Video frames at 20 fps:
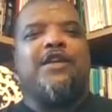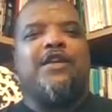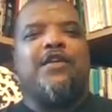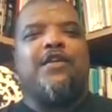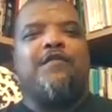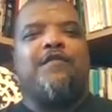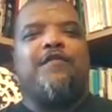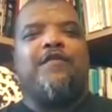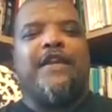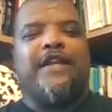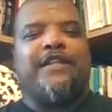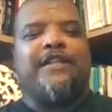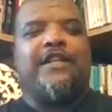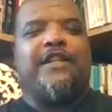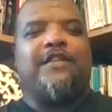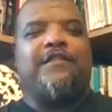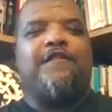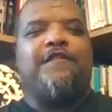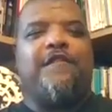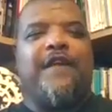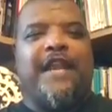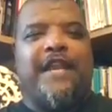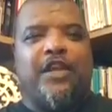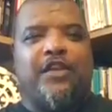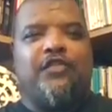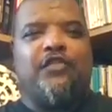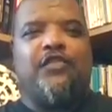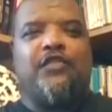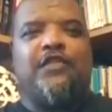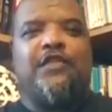convicted
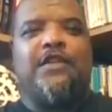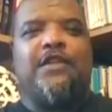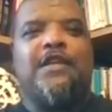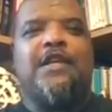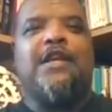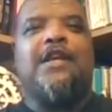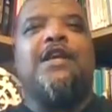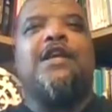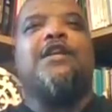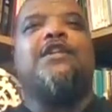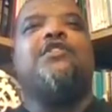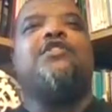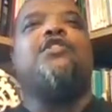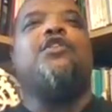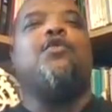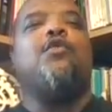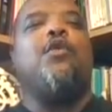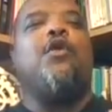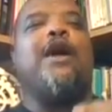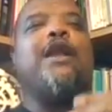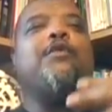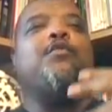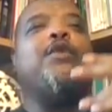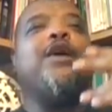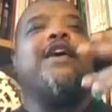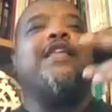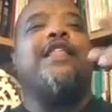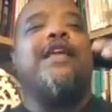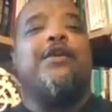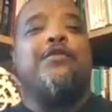felons, to one
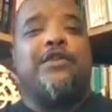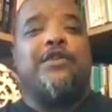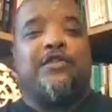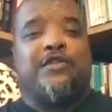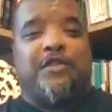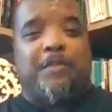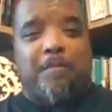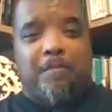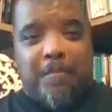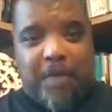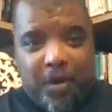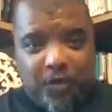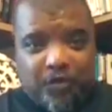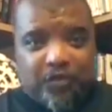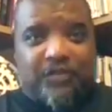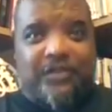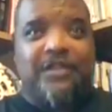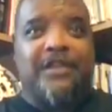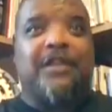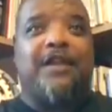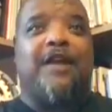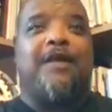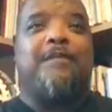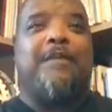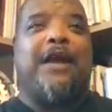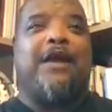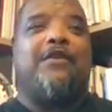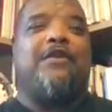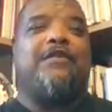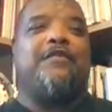where there was the most
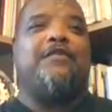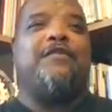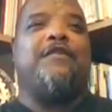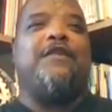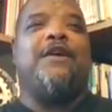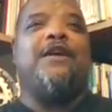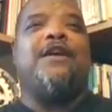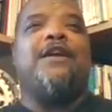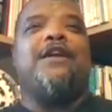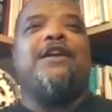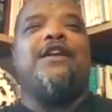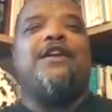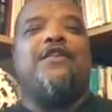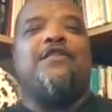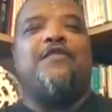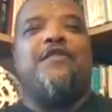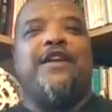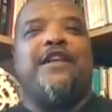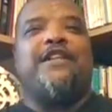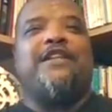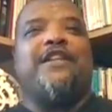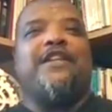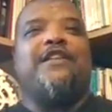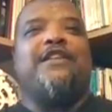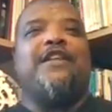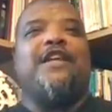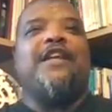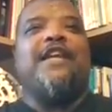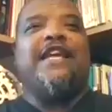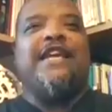amount of
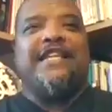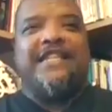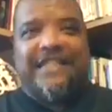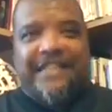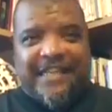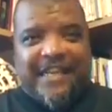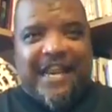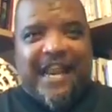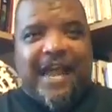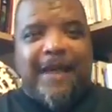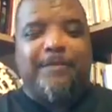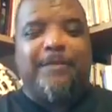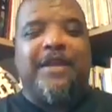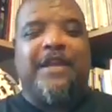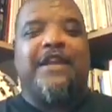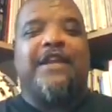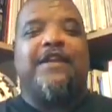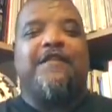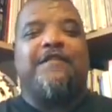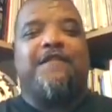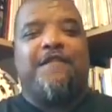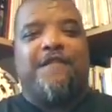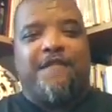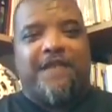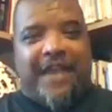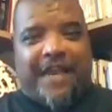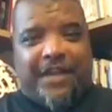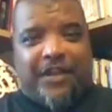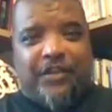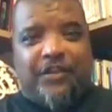convicted Islamic
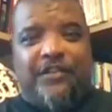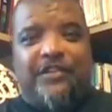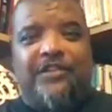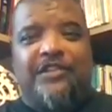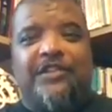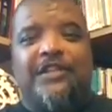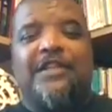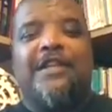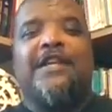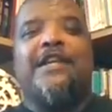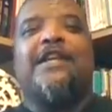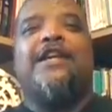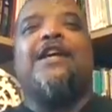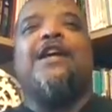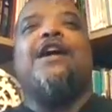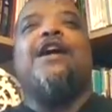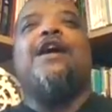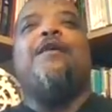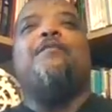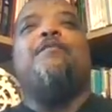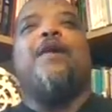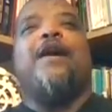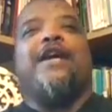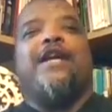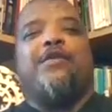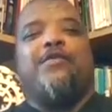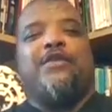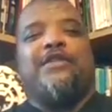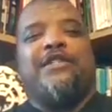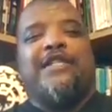felons, but
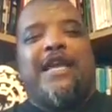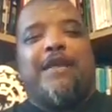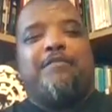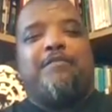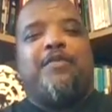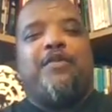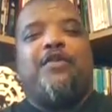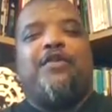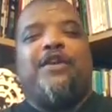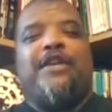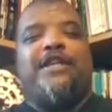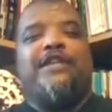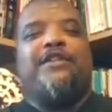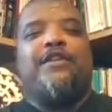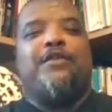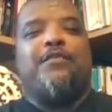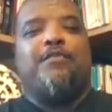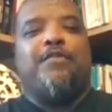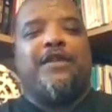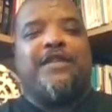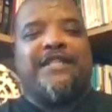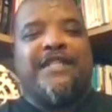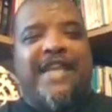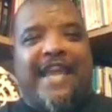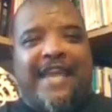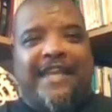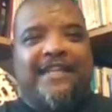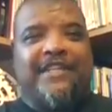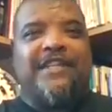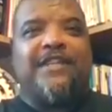he was then put into
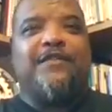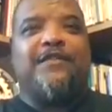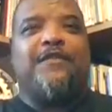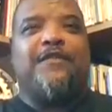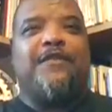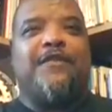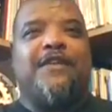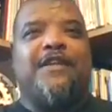protective